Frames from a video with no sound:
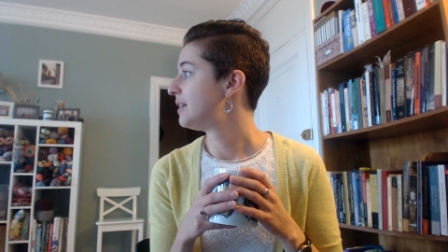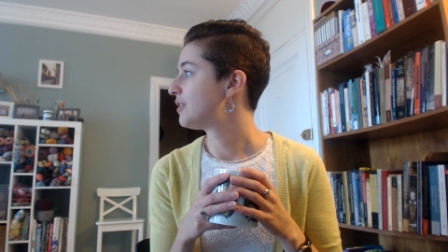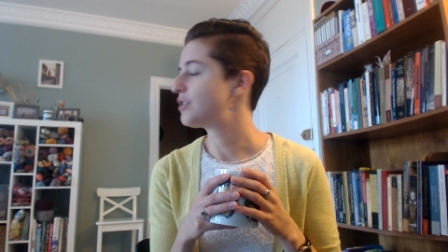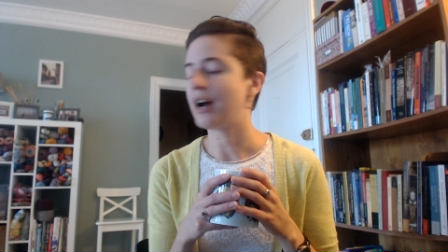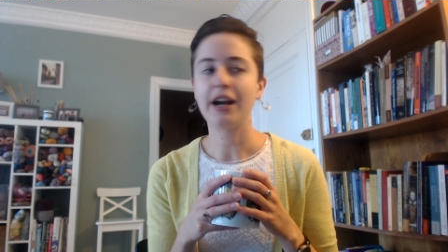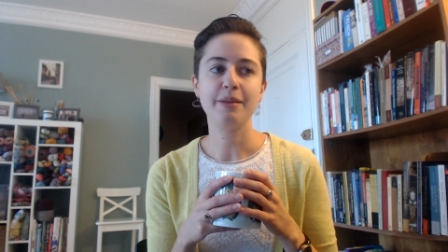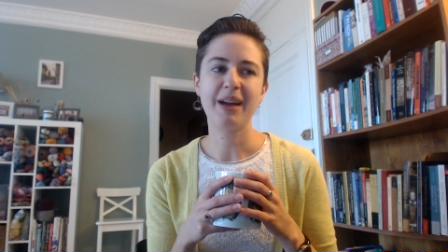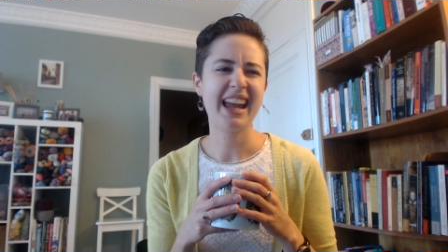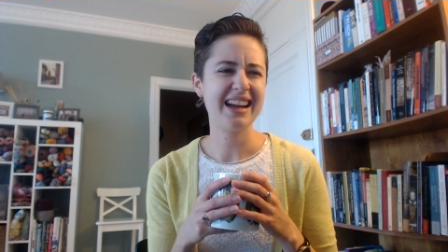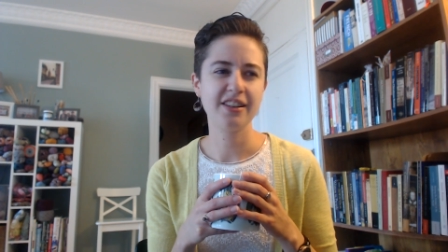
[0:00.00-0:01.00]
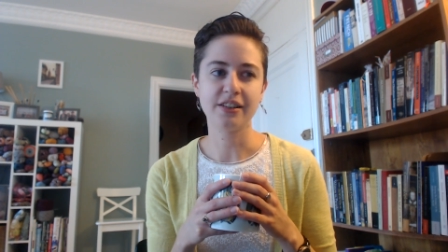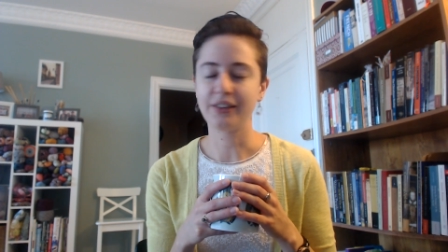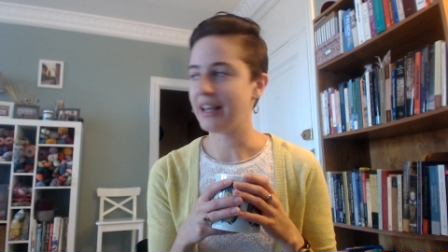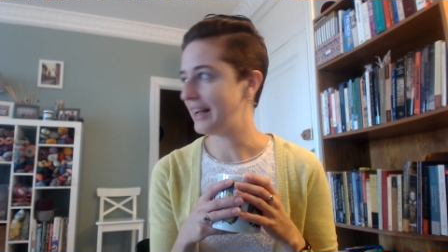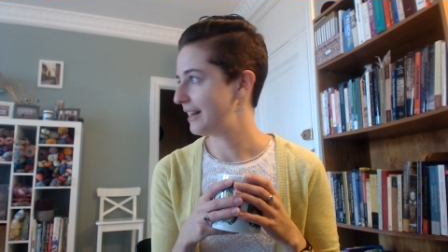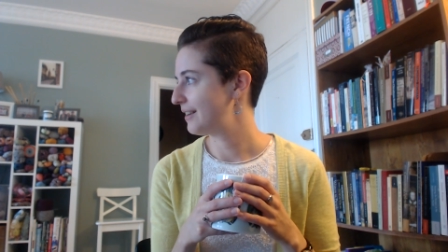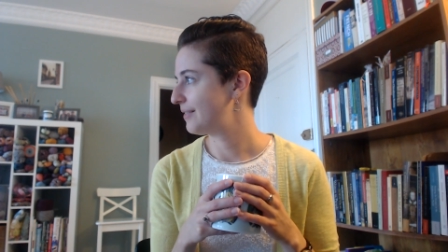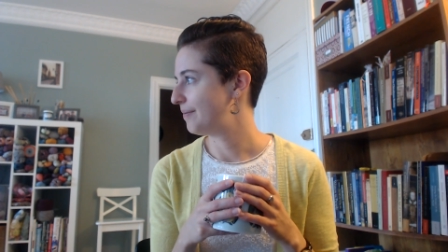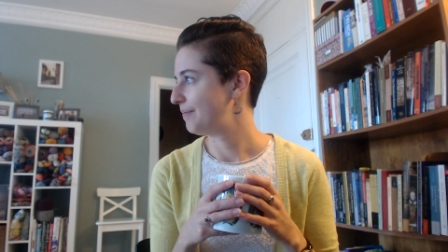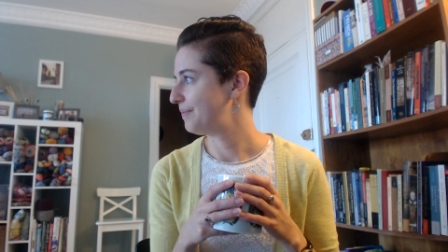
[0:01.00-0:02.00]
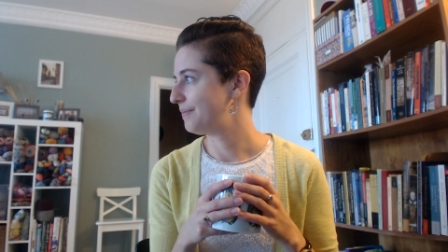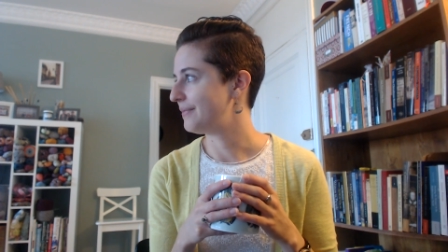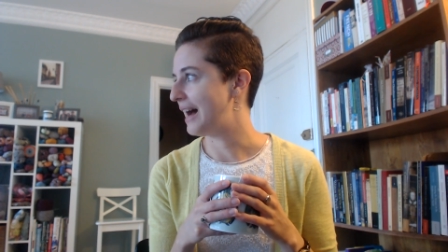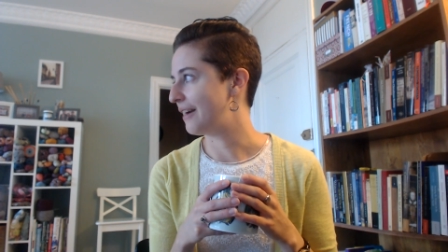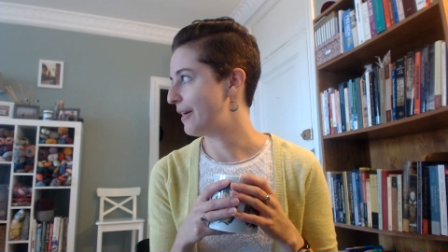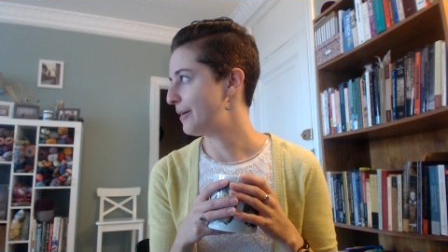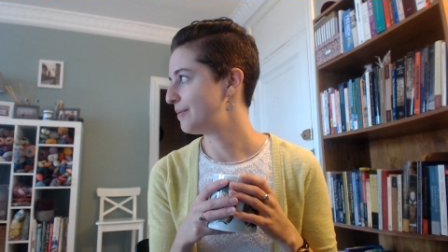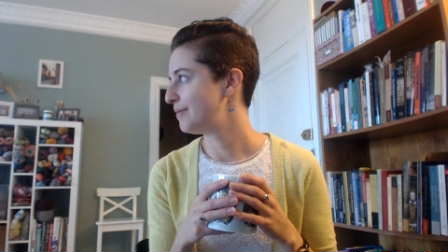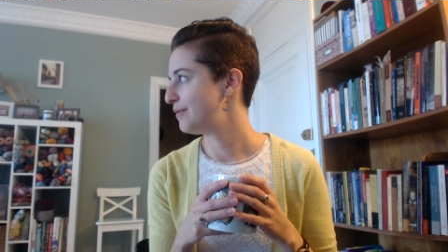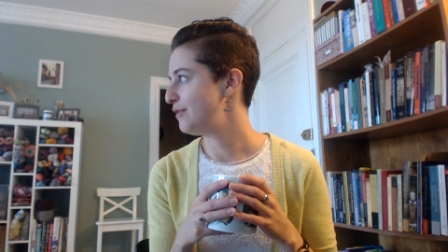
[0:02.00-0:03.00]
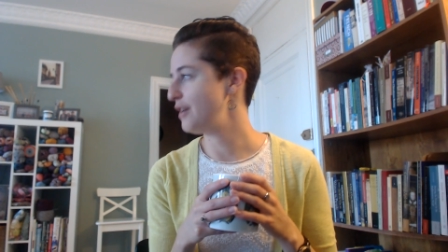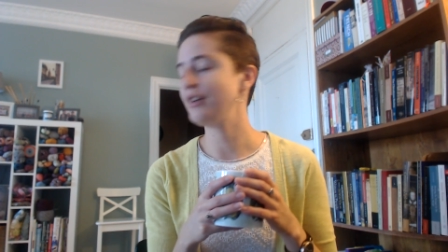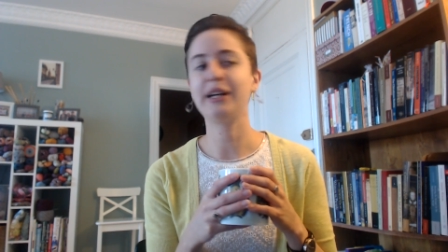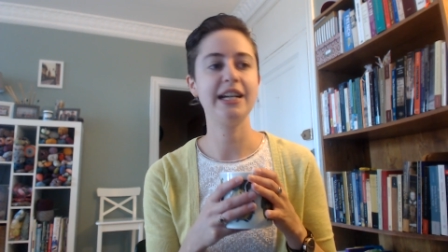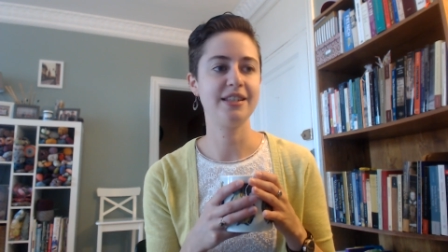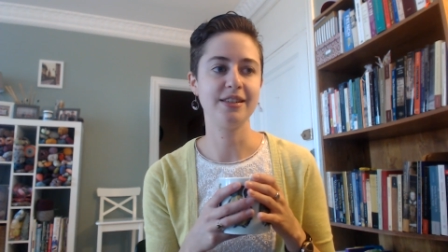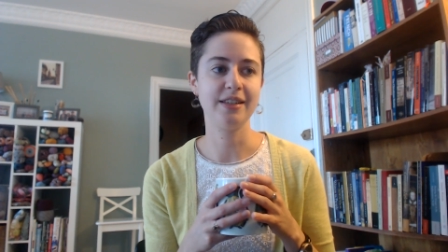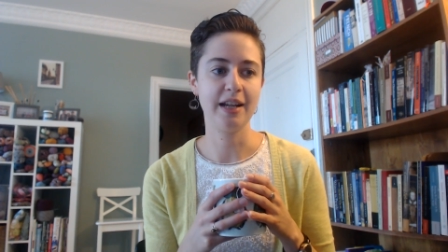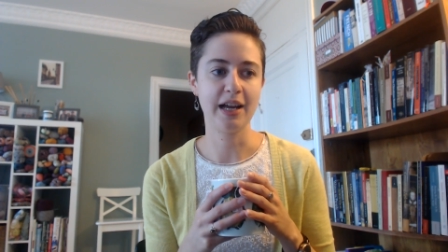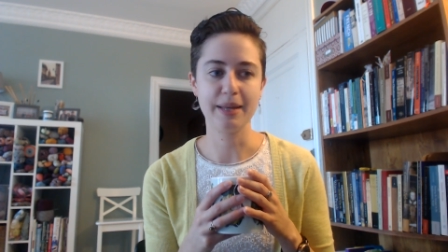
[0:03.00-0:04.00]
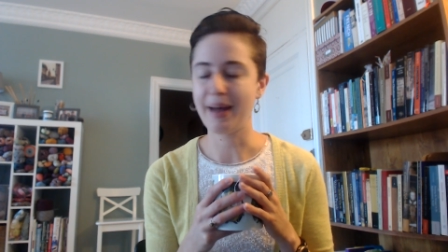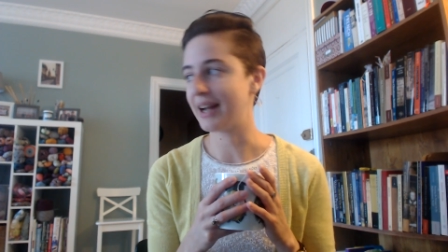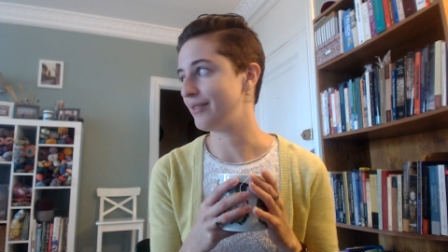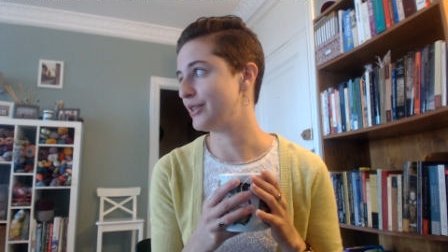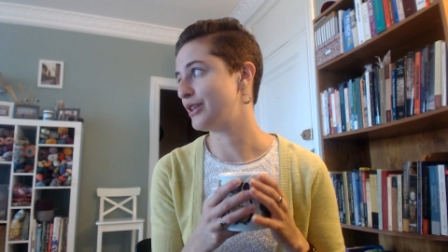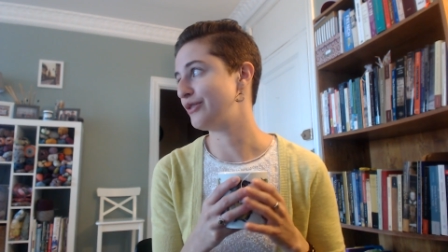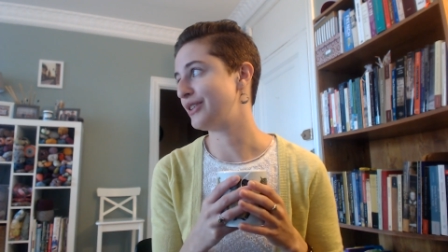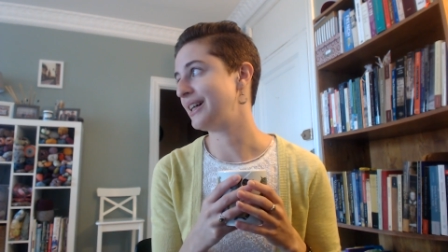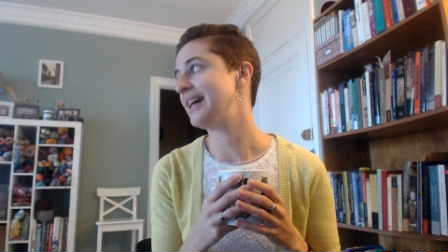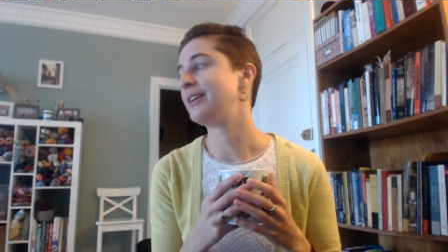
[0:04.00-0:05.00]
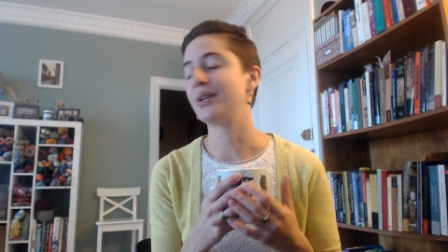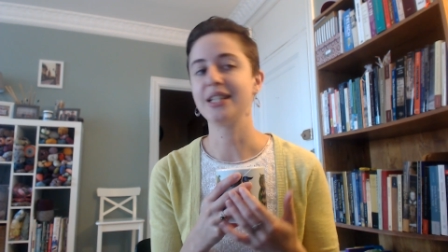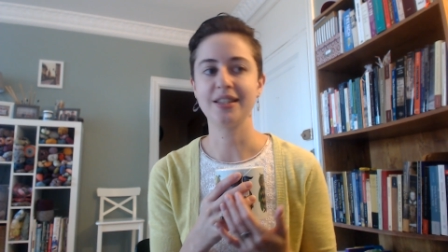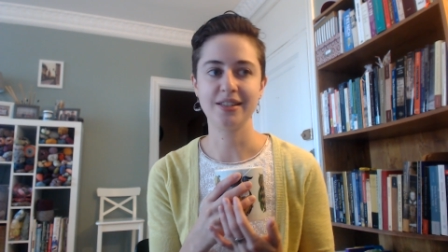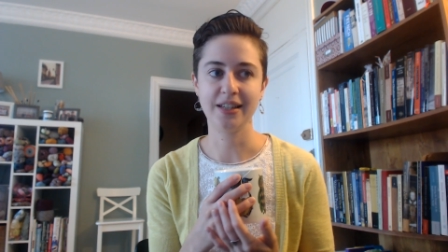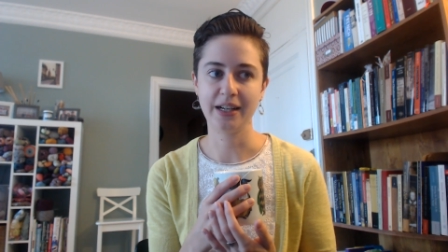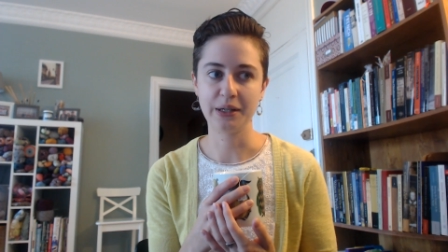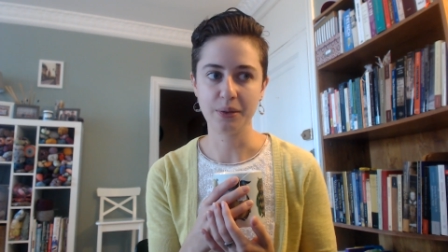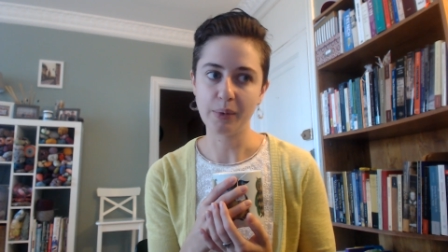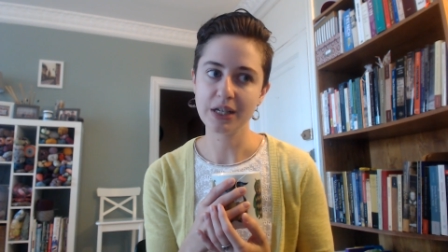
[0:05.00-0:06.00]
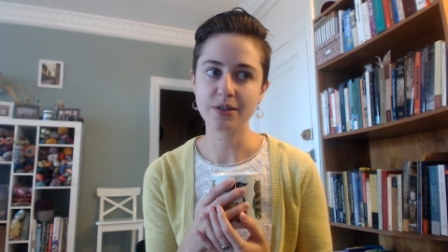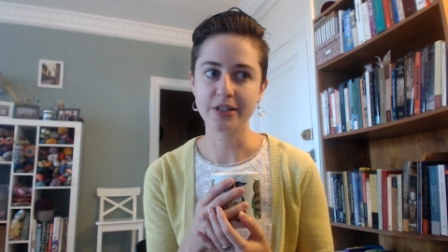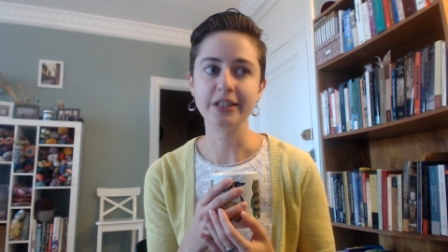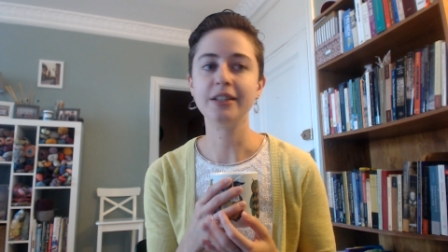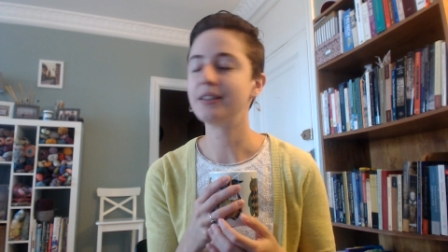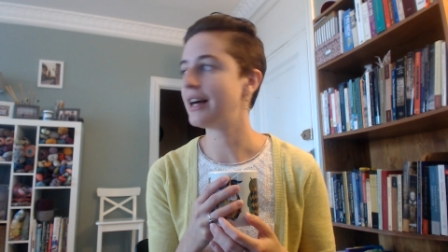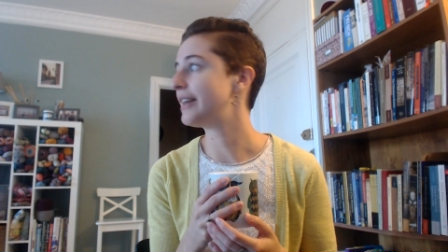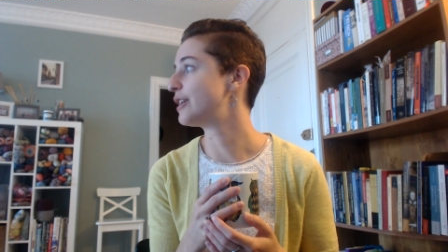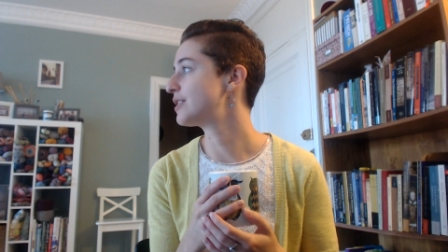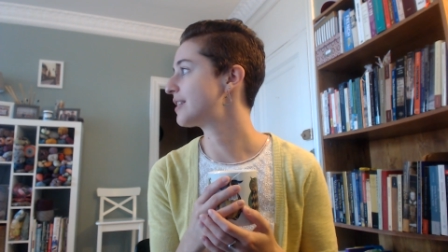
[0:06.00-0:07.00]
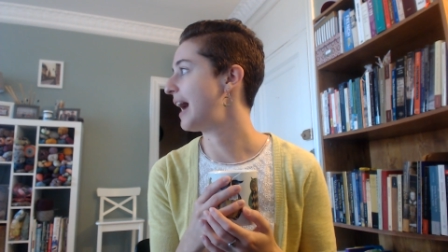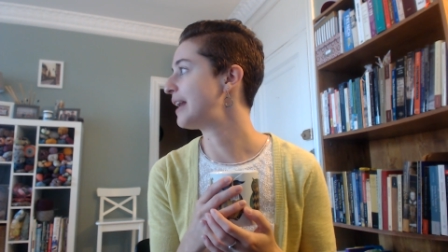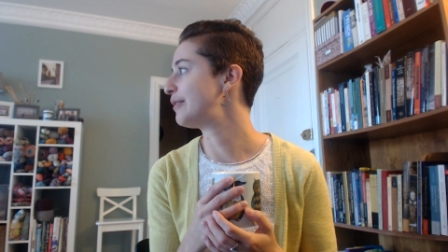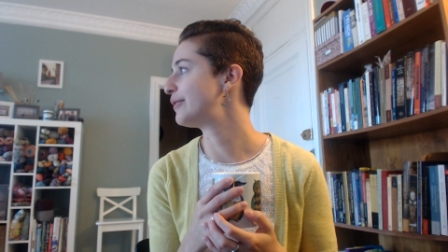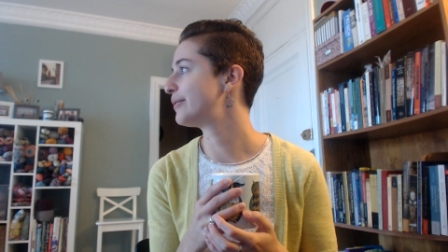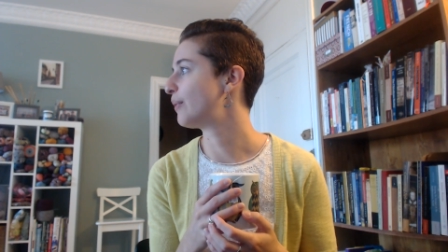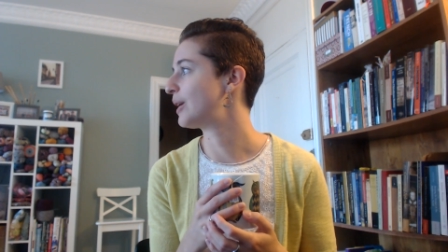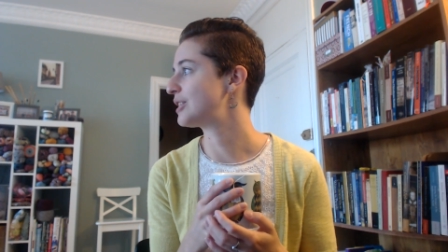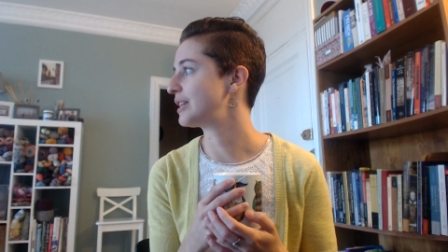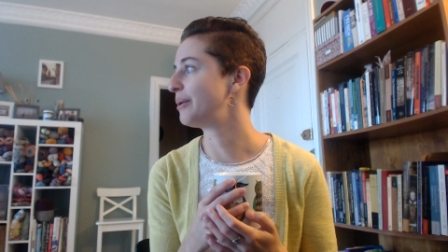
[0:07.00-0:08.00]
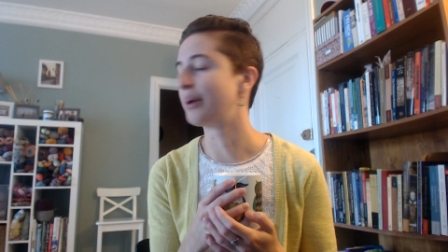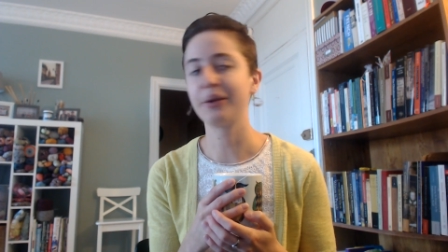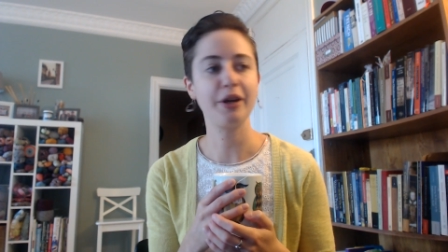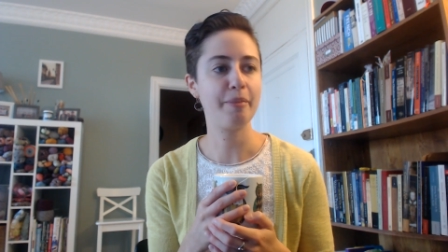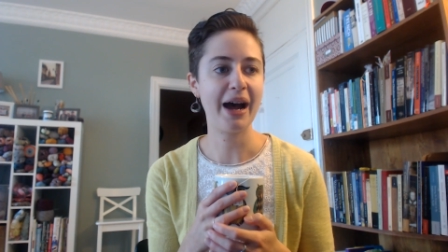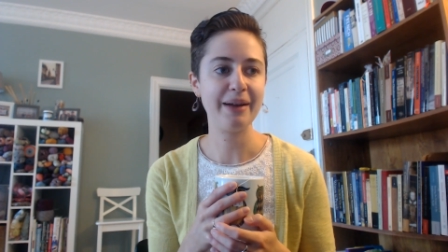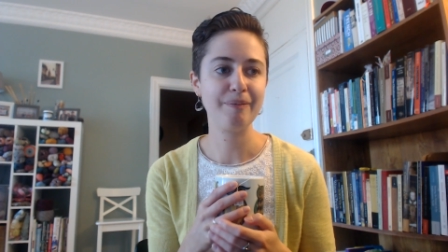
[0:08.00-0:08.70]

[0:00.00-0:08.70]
Sorry, my cats are like, I don't know. Vivi Grace is sitting on the back of the sofa and Noise is sitting on the windowsill and they're just kind of watching the world go by.